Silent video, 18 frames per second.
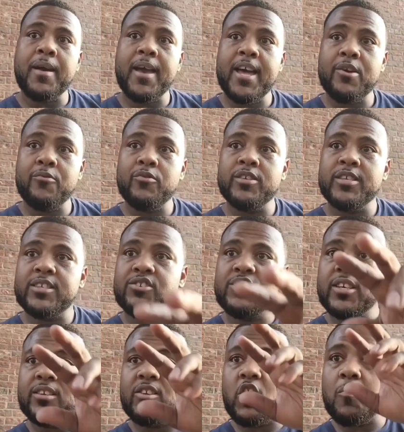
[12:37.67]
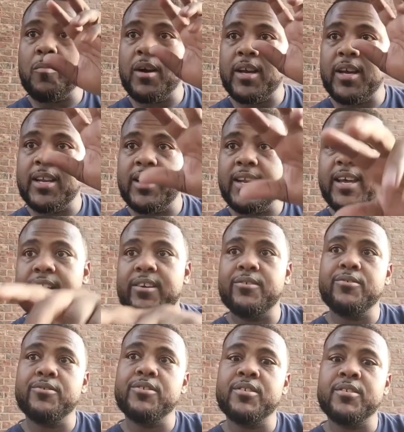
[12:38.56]
batteries. I checked all my
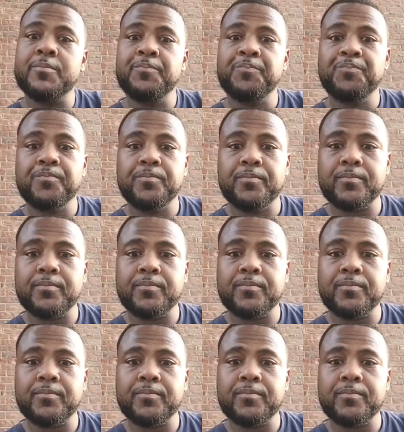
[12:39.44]
connectors